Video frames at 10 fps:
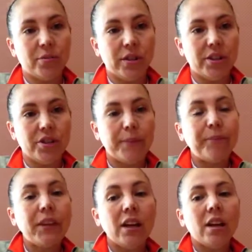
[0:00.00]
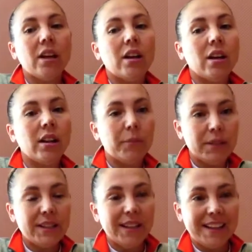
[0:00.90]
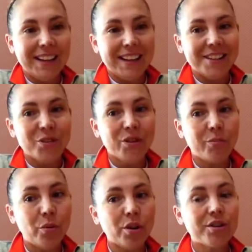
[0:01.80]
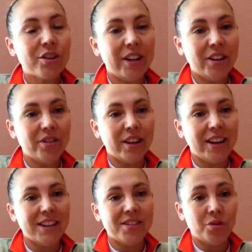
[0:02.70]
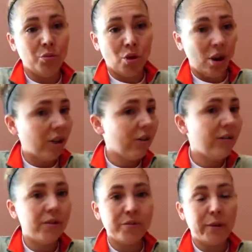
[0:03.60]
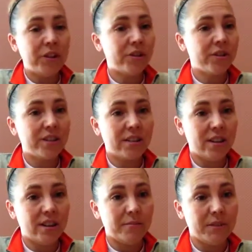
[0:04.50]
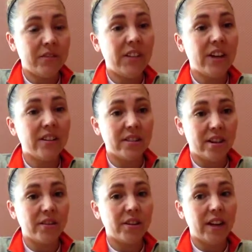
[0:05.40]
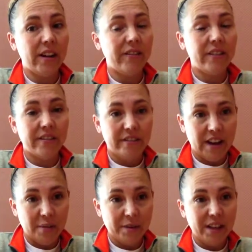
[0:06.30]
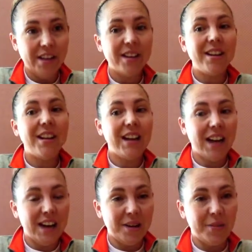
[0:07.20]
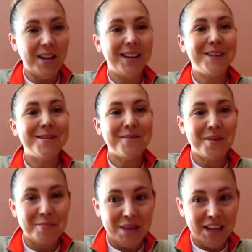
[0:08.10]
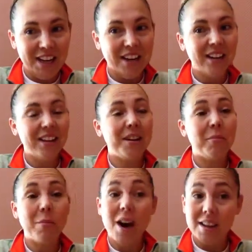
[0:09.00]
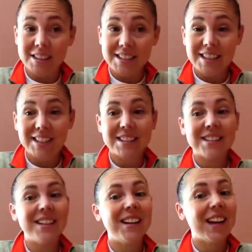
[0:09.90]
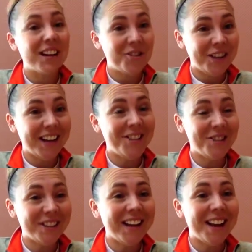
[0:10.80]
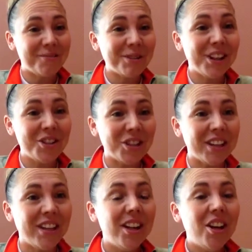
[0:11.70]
and religion. Let me say that again. Sports are integrated to all of those major spheres of your life. Family, economy, the media, politics, education, and religion.